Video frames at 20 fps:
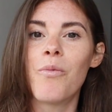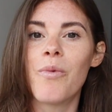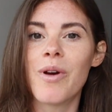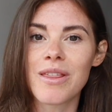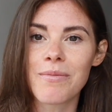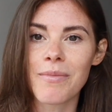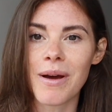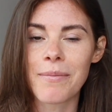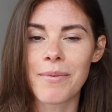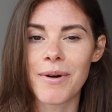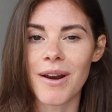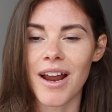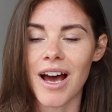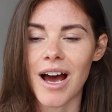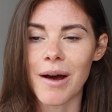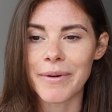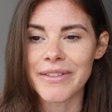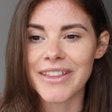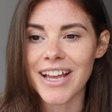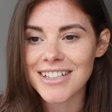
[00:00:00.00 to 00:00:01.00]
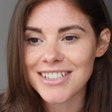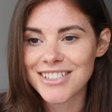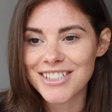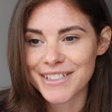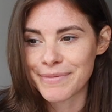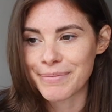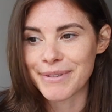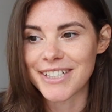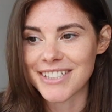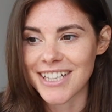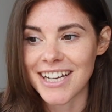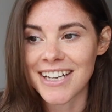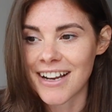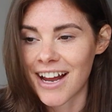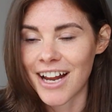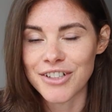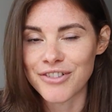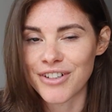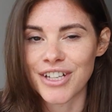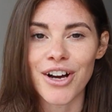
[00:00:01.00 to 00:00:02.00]
with my pull-up. And that's just because I
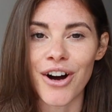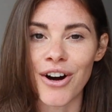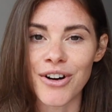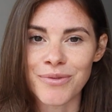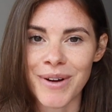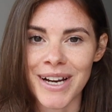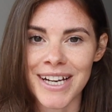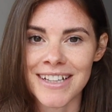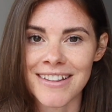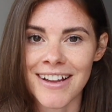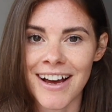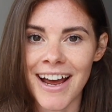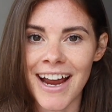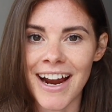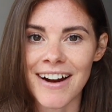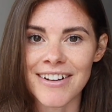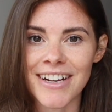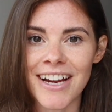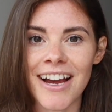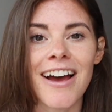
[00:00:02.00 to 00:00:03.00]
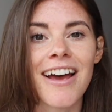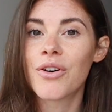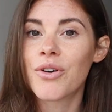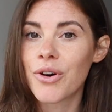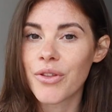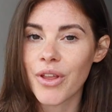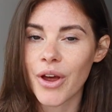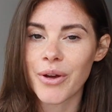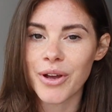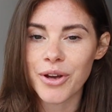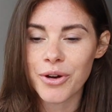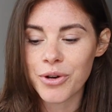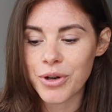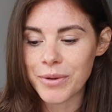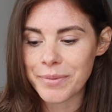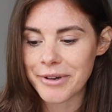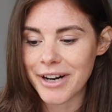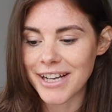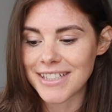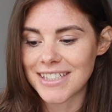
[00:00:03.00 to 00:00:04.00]
naturally hold weight in that area. Although
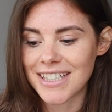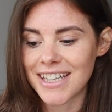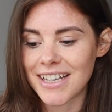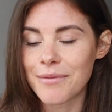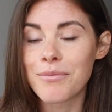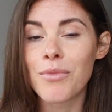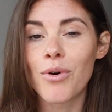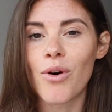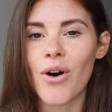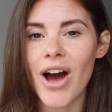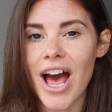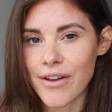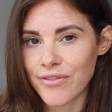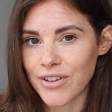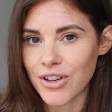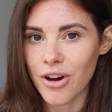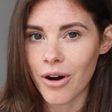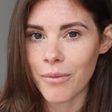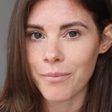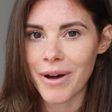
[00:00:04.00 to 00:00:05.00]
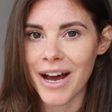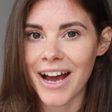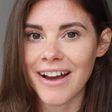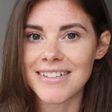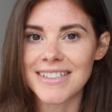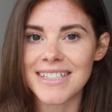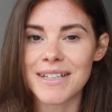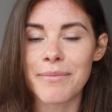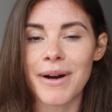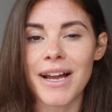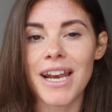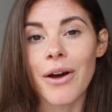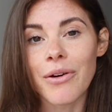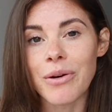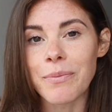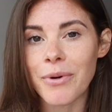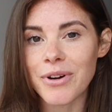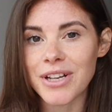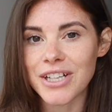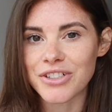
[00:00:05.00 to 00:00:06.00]
incorporating more heavy compounds in my
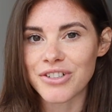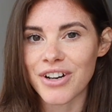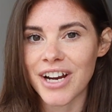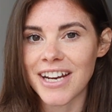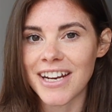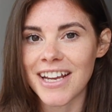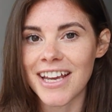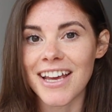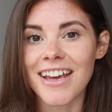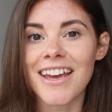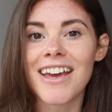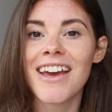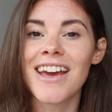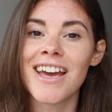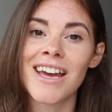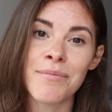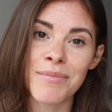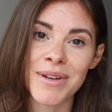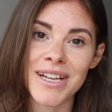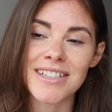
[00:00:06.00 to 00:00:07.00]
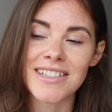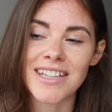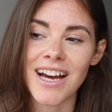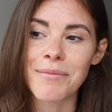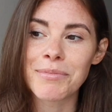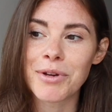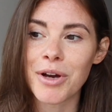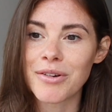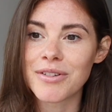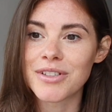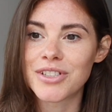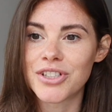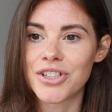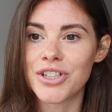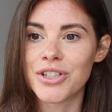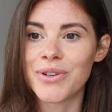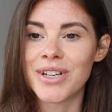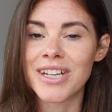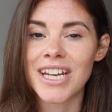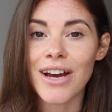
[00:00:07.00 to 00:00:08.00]
lower body training, it means that I'm going
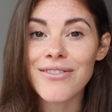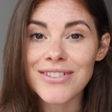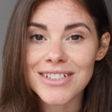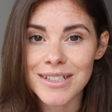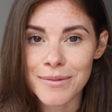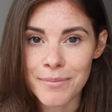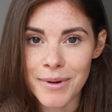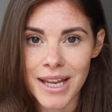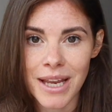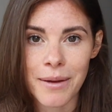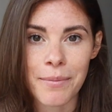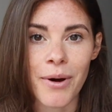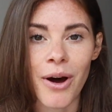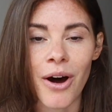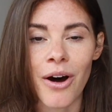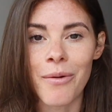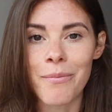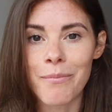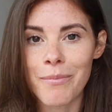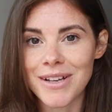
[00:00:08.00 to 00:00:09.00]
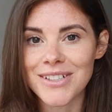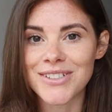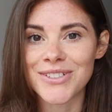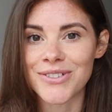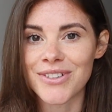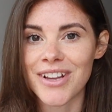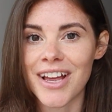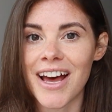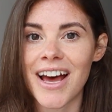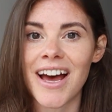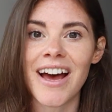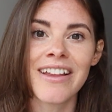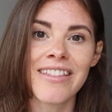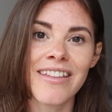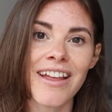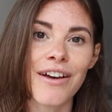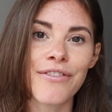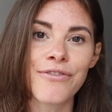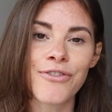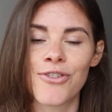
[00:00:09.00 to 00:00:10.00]
to inevitably put on muscle there
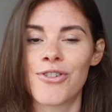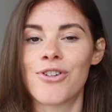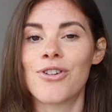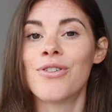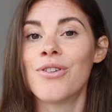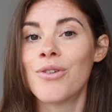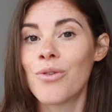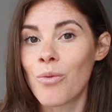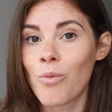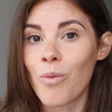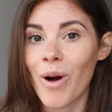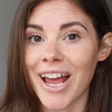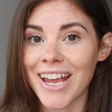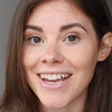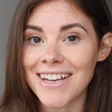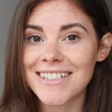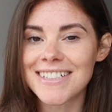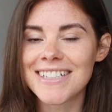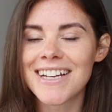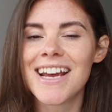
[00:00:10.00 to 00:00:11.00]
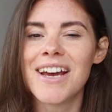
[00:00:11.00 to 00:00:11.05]
and therefore weight,